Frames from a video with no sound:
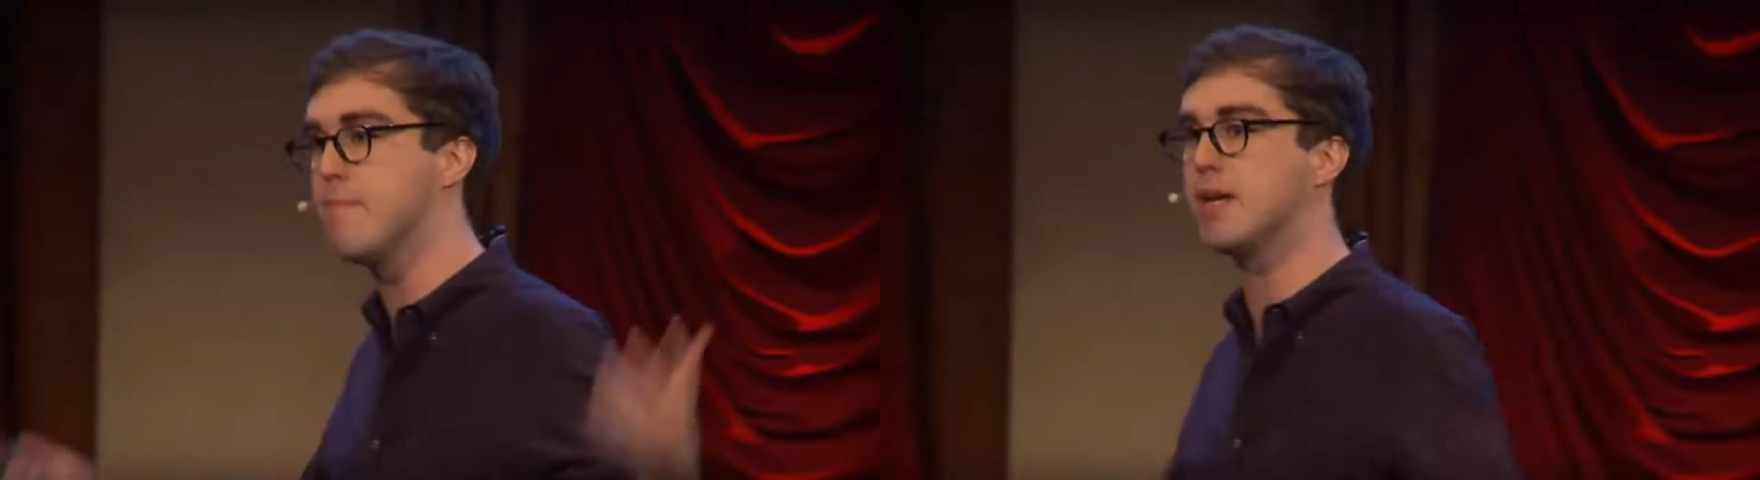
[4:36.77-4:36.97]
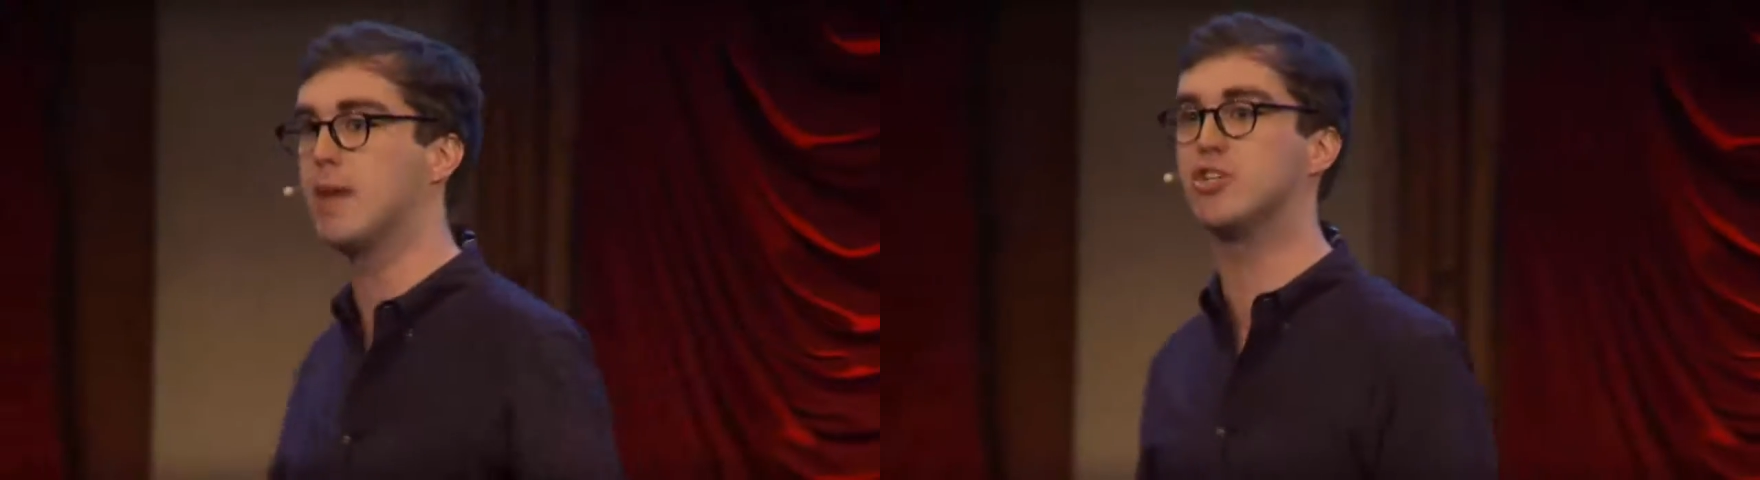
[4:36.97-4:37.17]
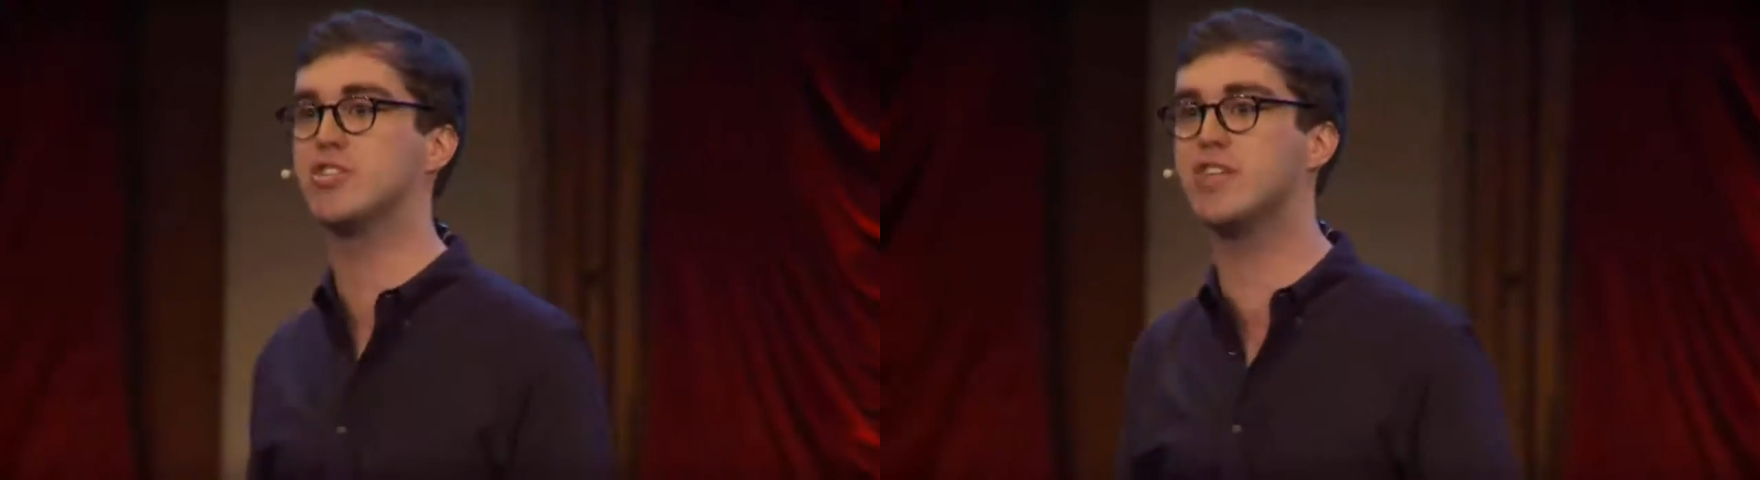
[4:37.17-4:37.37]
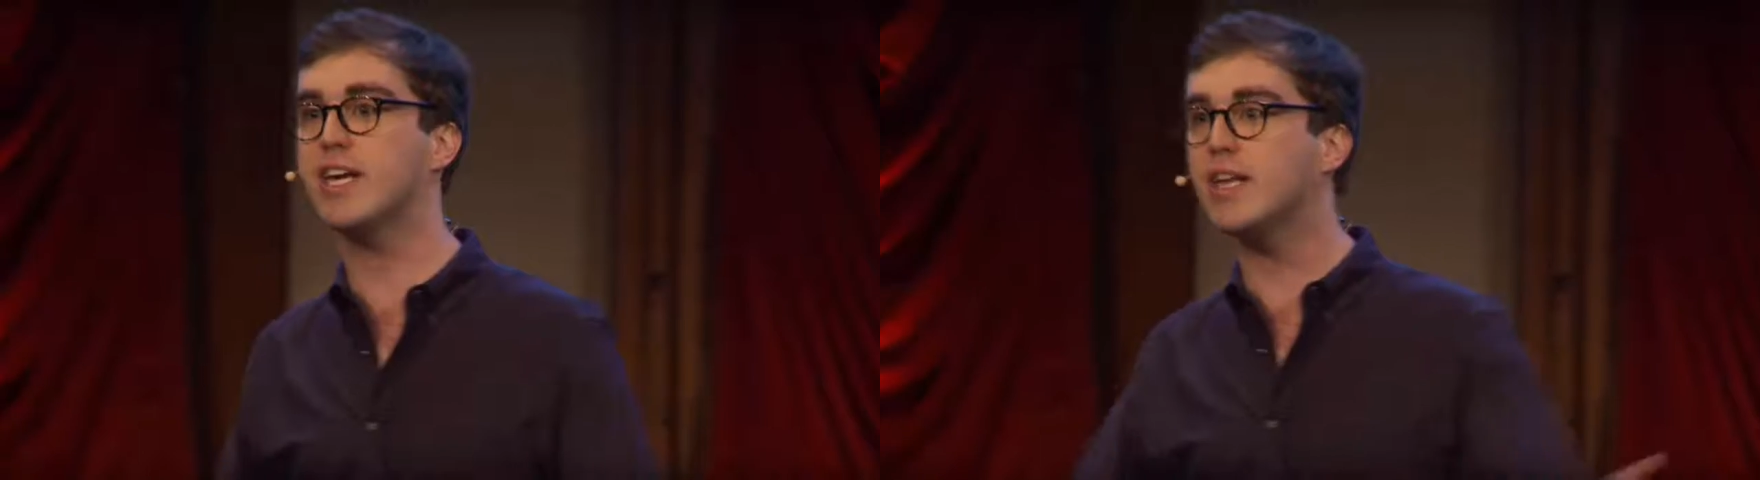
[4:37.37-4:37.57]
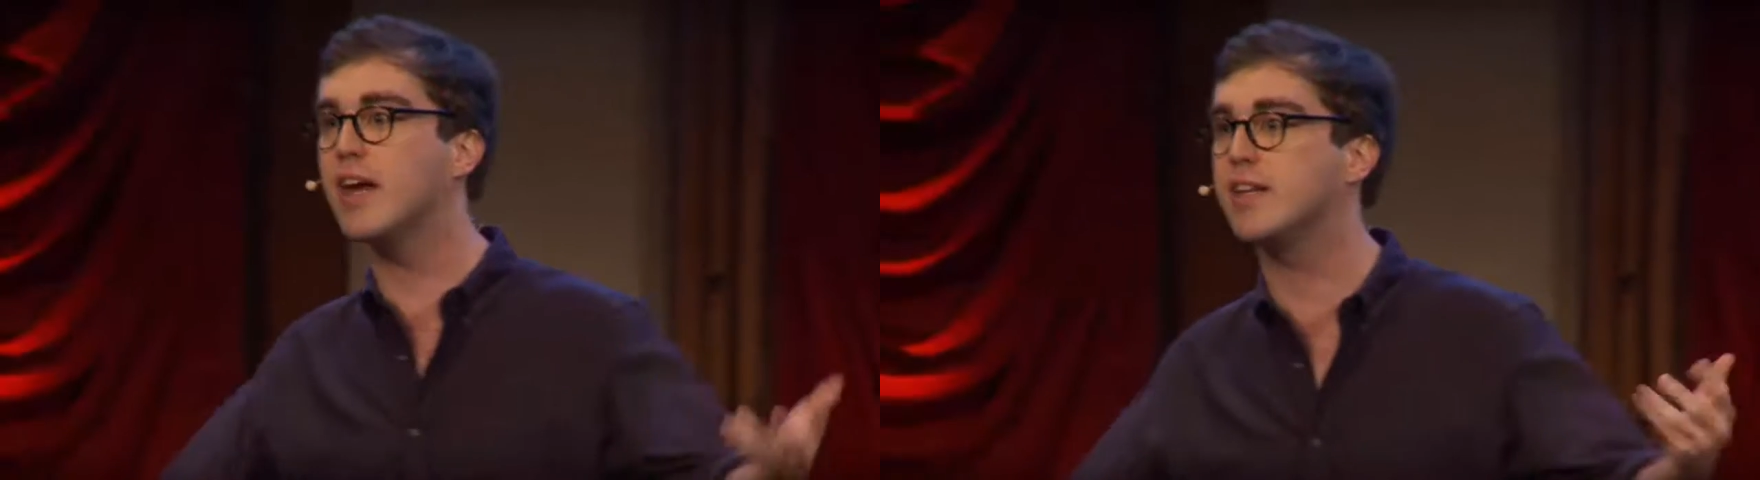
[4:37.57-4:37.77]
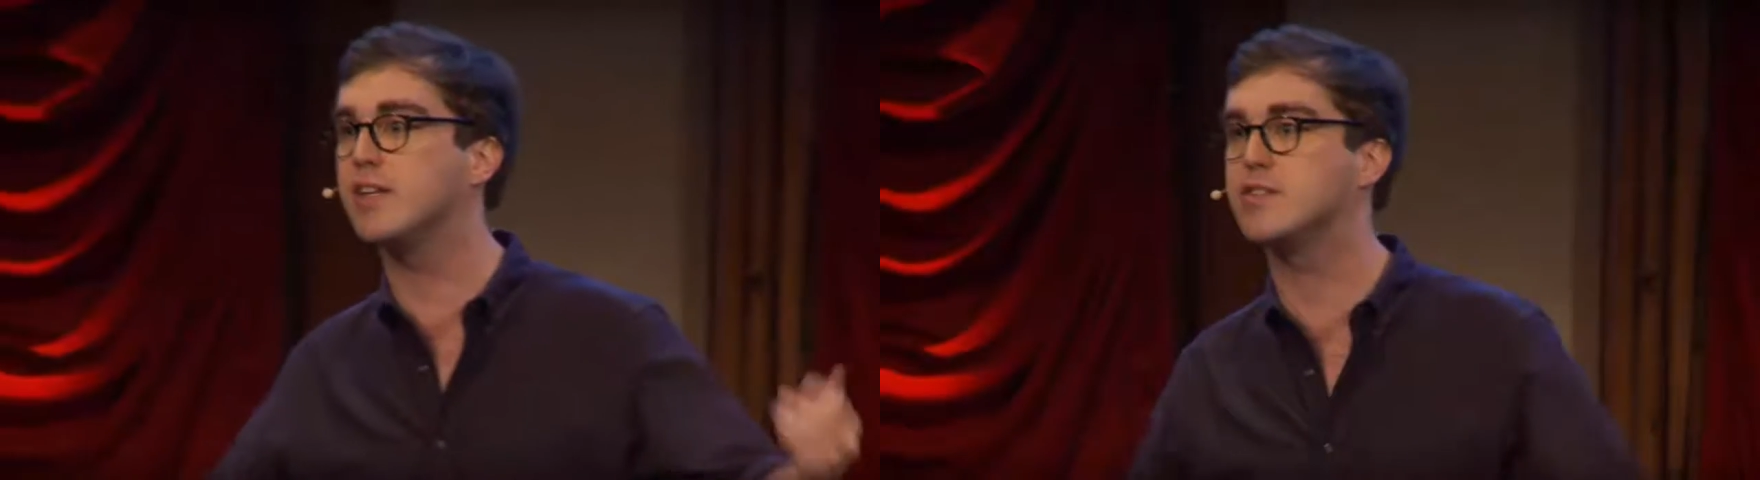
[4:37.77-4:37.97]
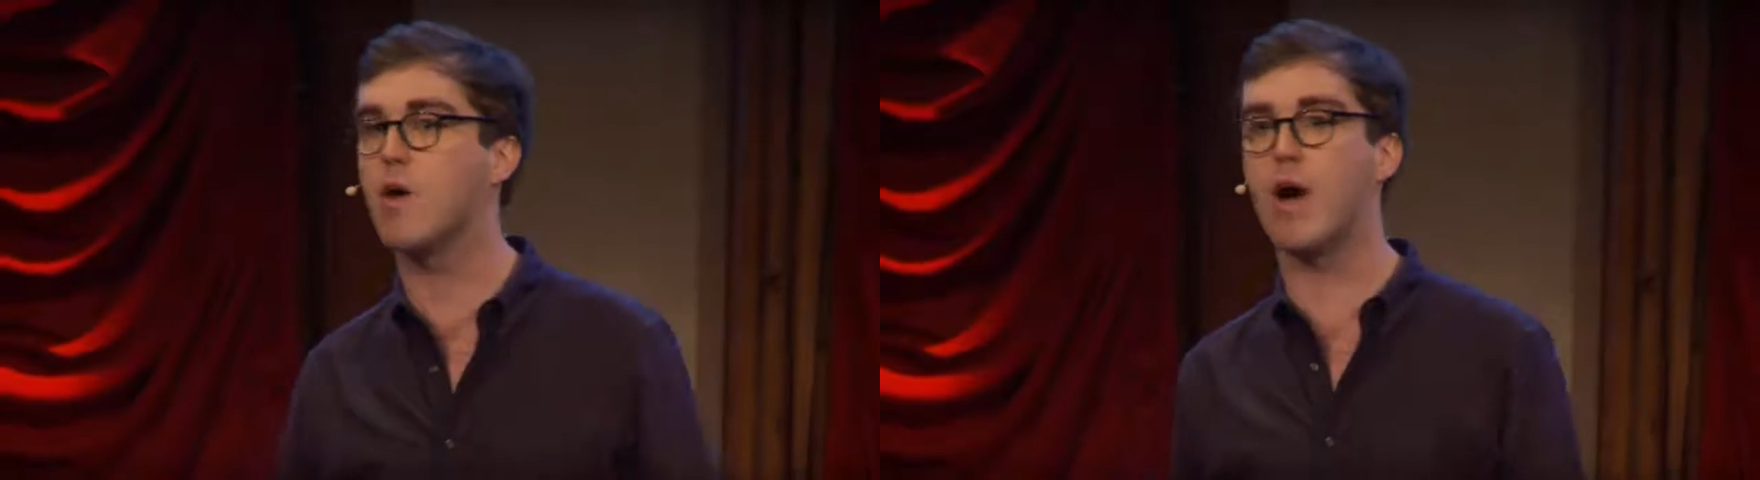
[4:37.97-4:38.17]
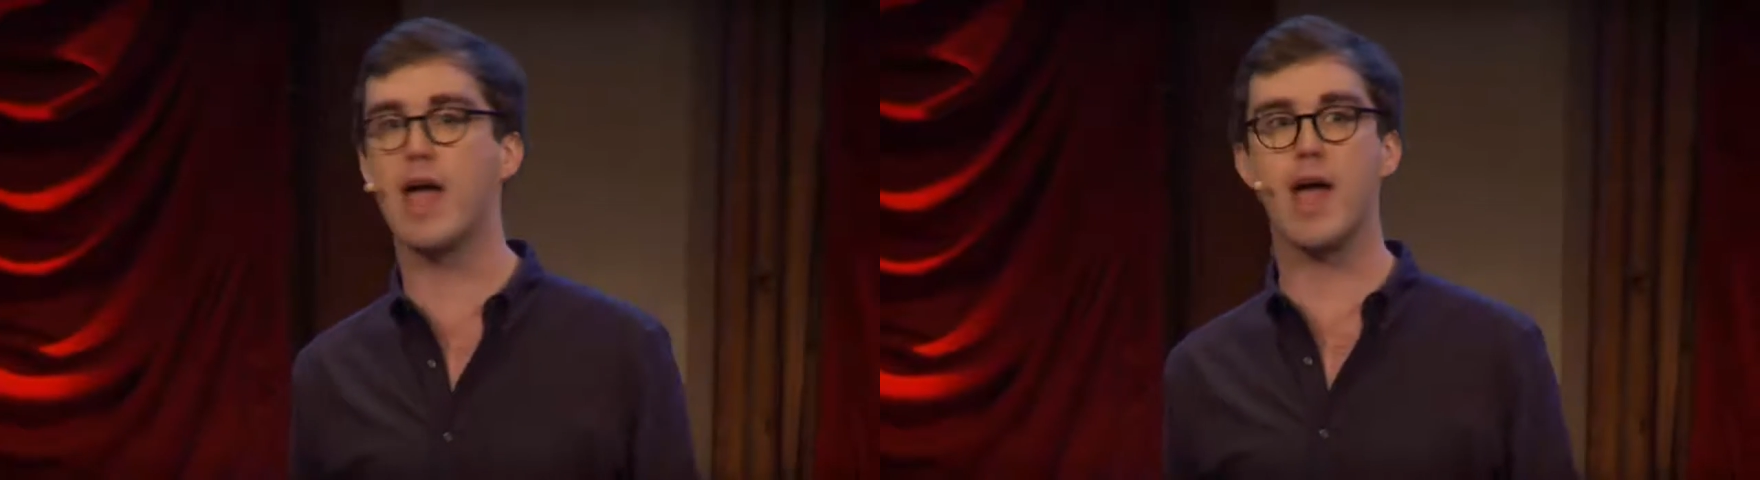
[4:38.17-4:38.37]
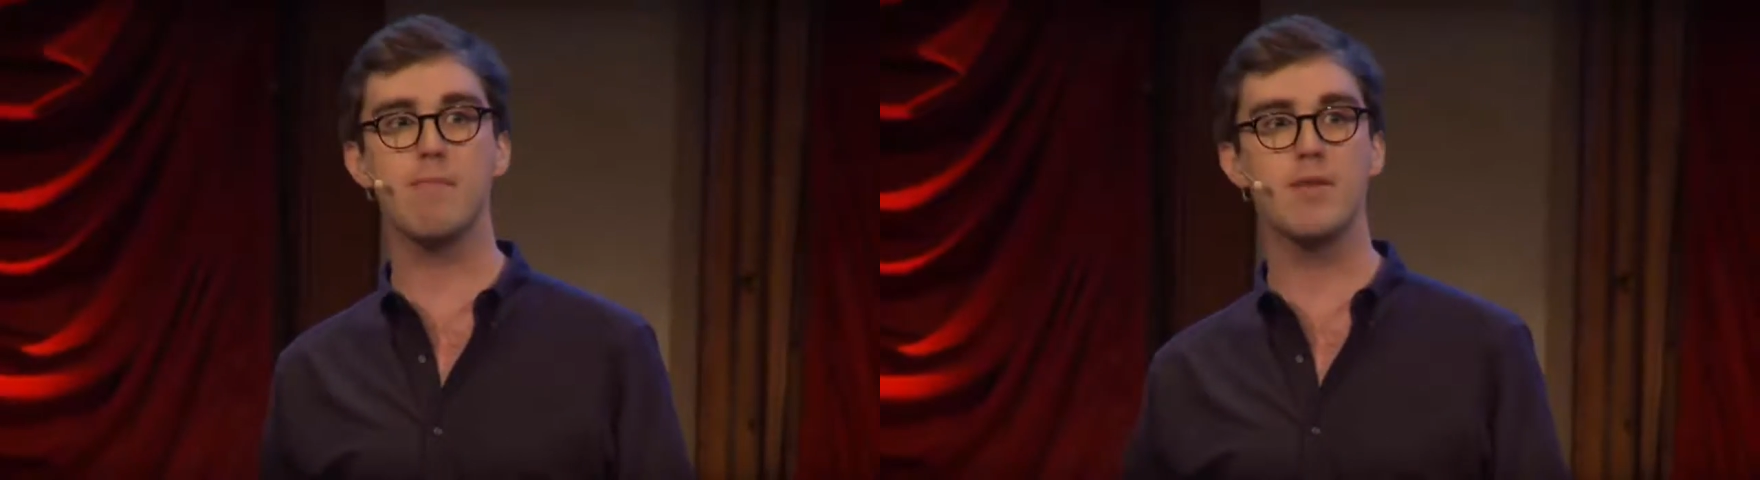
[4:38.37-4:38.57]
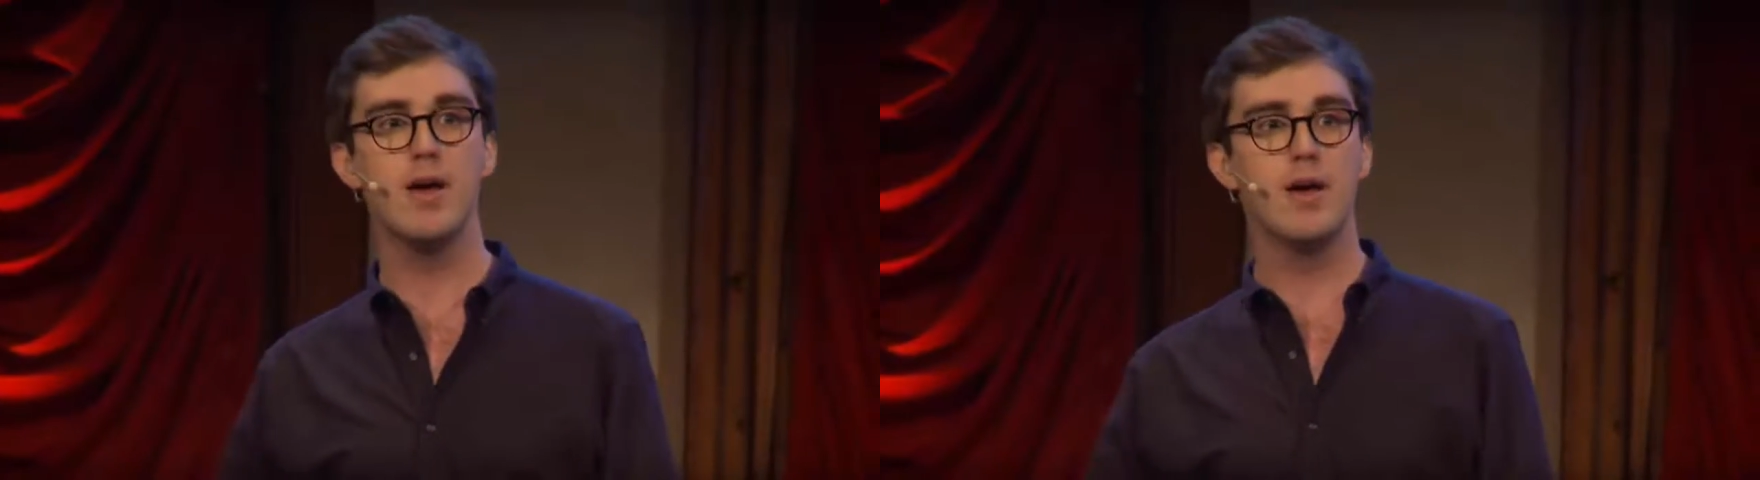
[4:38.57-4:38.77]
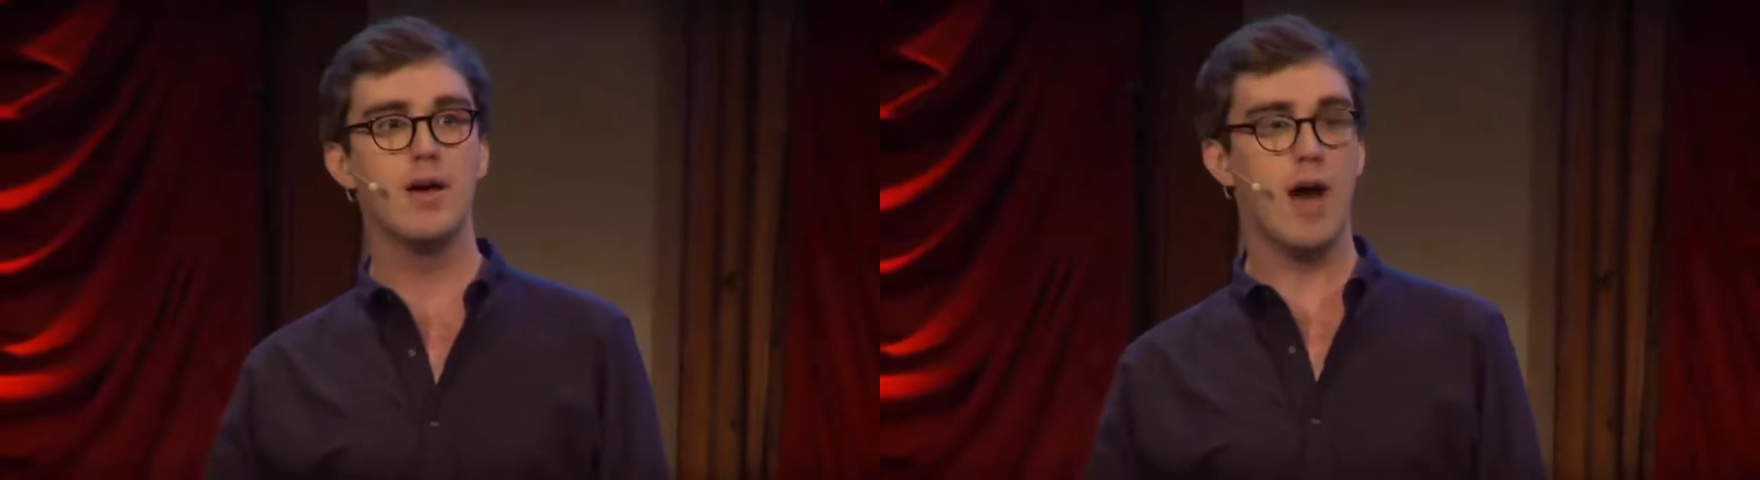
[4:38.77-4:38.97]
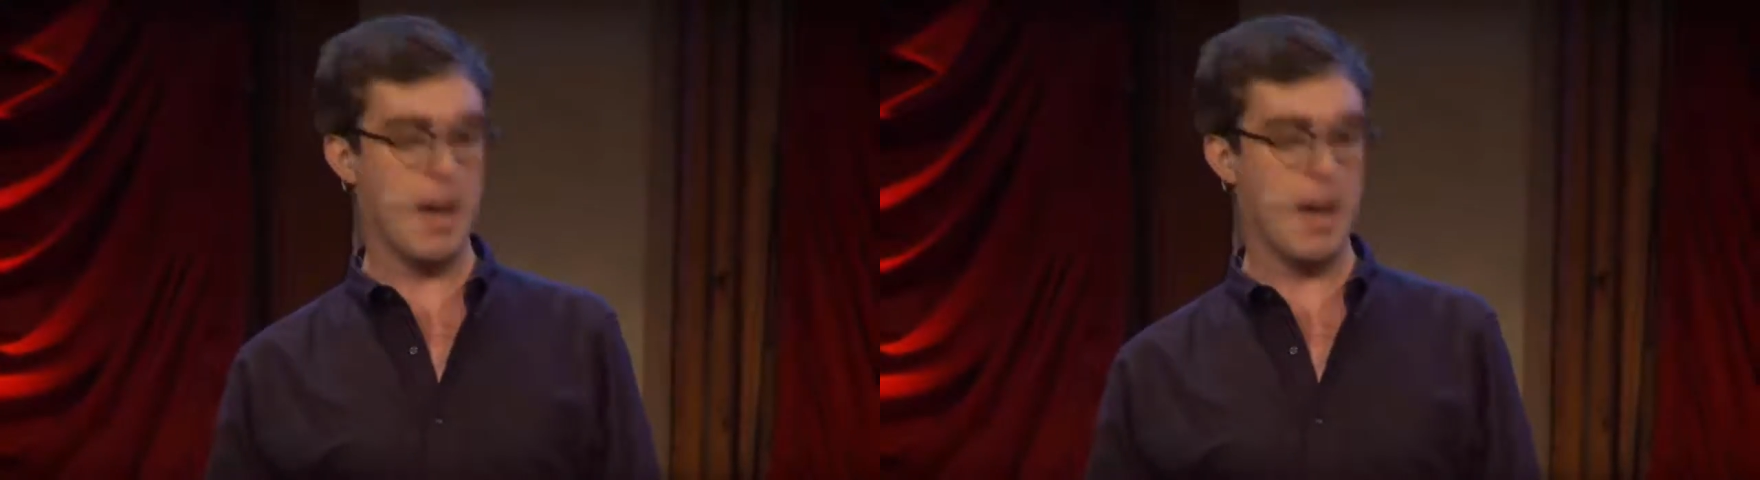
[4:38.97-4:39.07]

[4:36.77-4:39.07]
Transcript: I mean, I'm gesticulating as though I am.